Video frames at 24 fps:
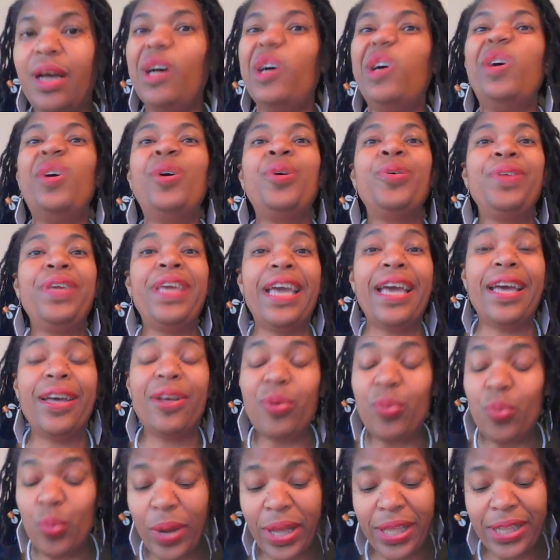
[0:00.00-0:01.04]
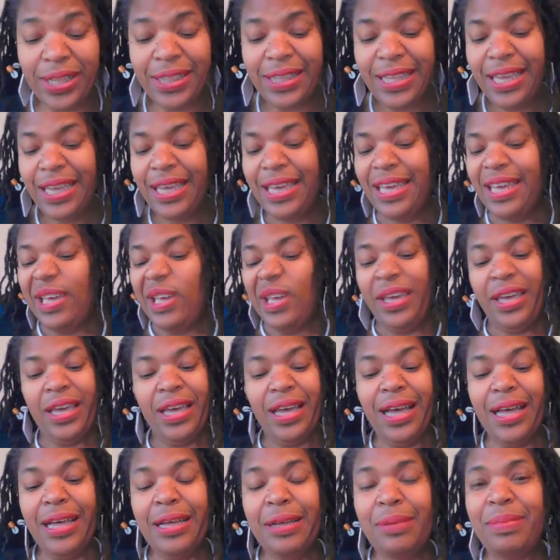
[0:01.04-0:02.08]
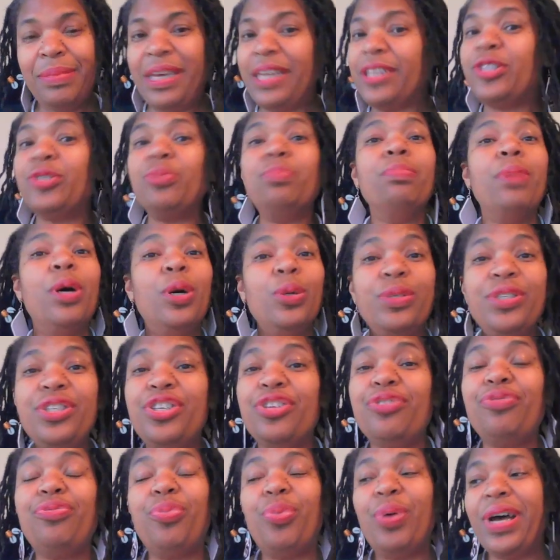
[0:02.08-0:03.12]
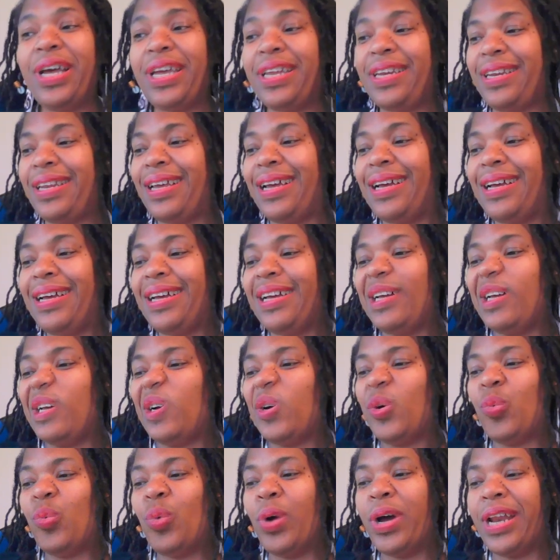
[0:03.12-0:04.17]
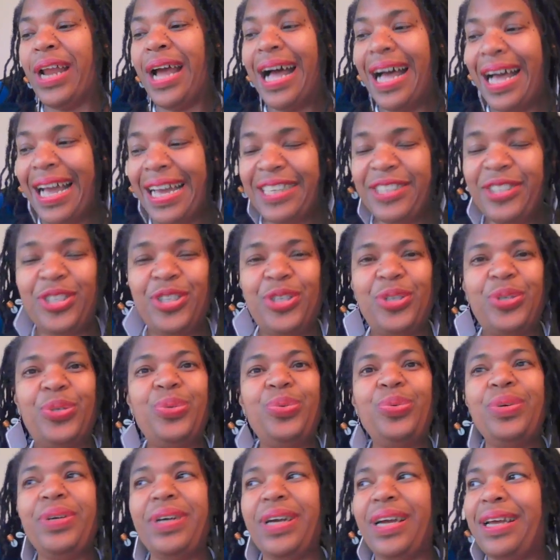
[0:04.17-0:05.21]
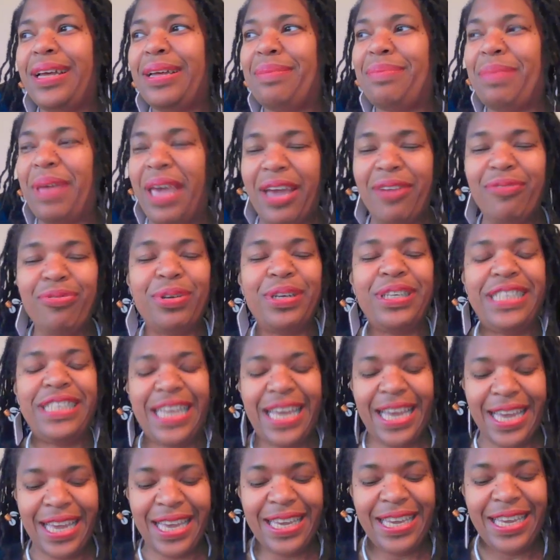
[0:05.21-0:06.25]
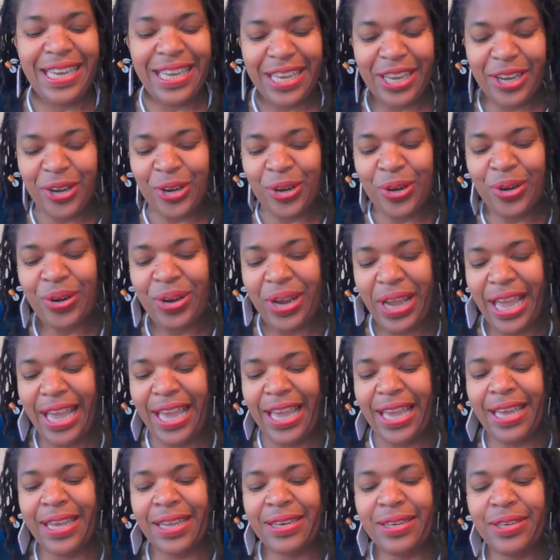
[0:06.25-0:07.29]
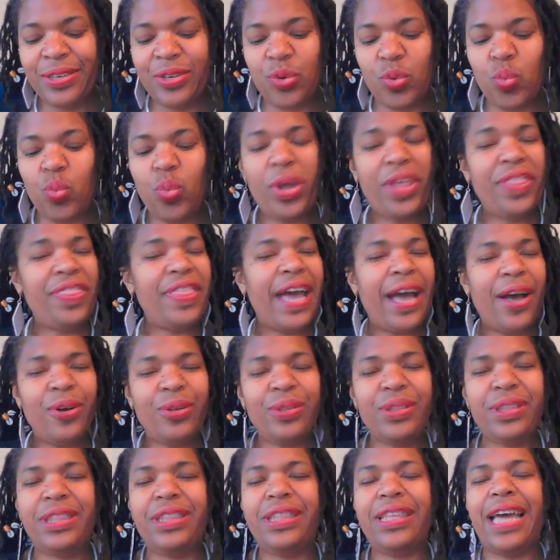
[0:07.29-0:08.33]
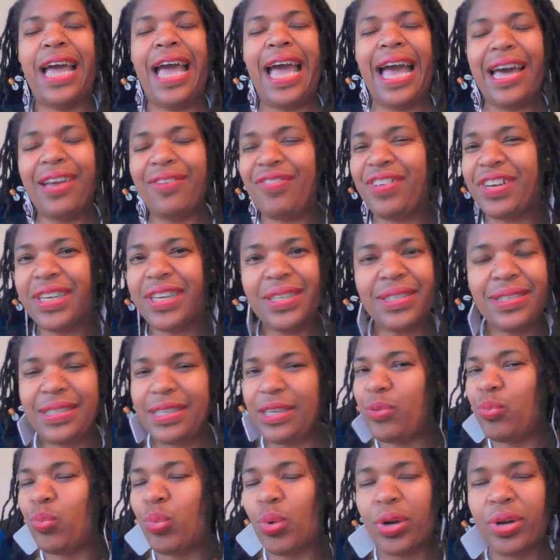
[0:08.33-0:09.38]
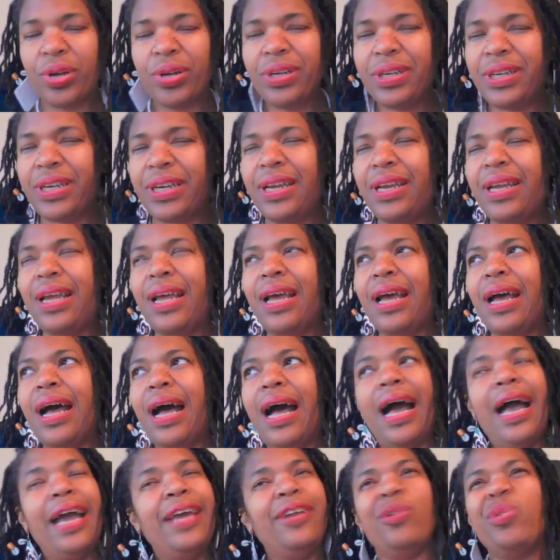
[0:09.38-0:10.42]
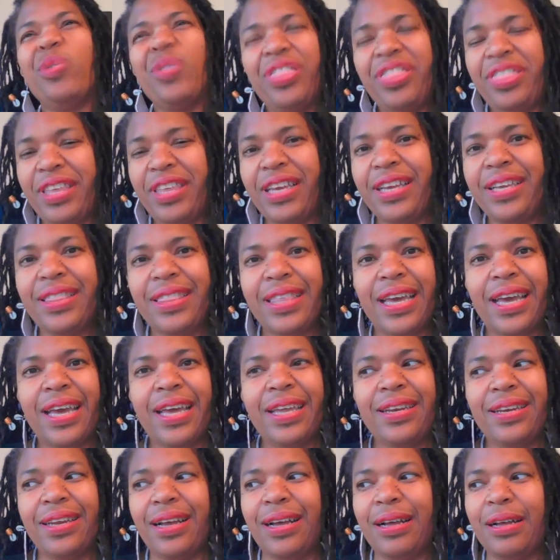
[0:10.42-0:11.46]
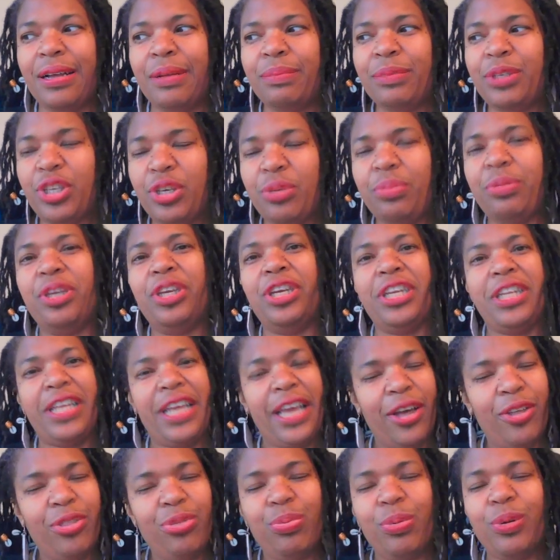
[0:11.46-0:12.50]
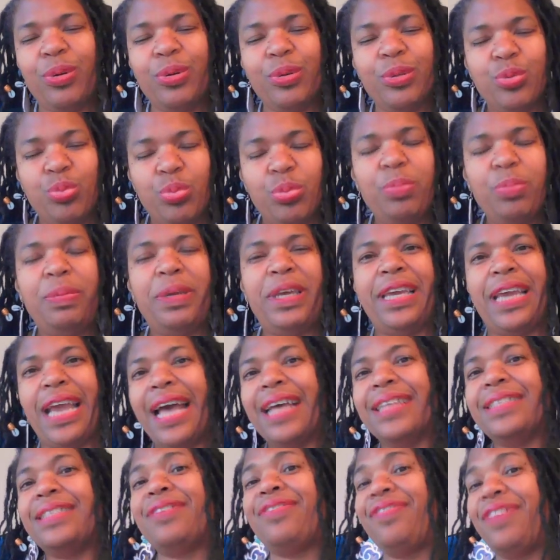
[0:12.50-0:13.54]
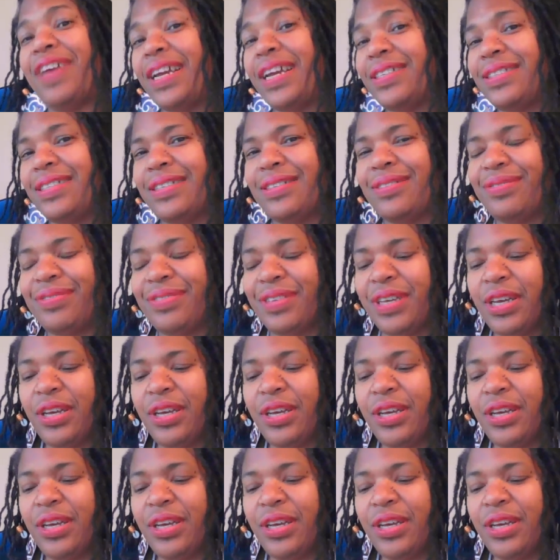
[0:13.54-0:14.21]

Oh, yeah. Well, it's most of what I do every day here. And without the advocacy work, I don't think that community health workers would be as effective.